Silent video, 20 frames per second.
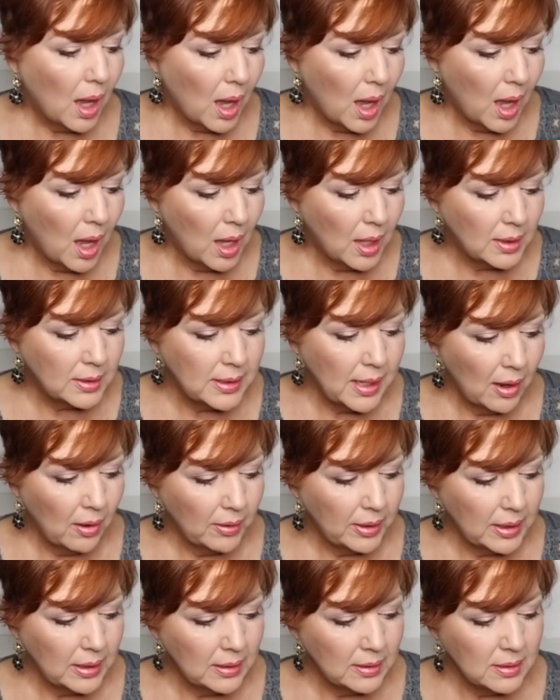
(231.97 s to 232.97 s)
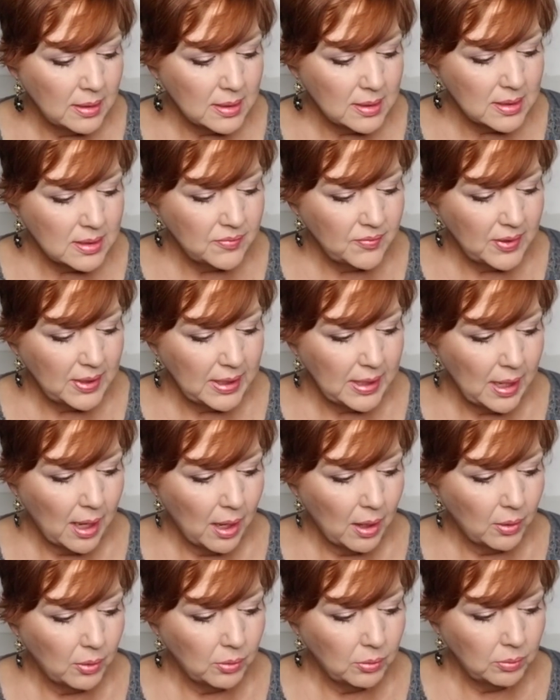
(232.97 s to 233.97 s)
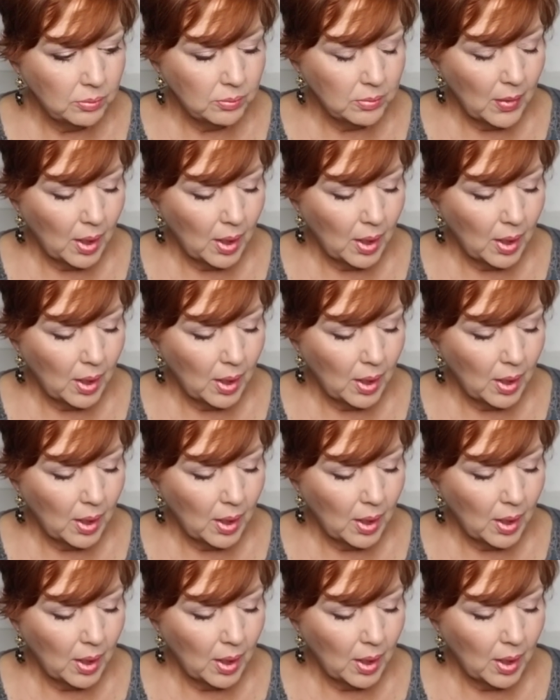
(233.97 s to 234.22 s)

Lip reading: Now in this video,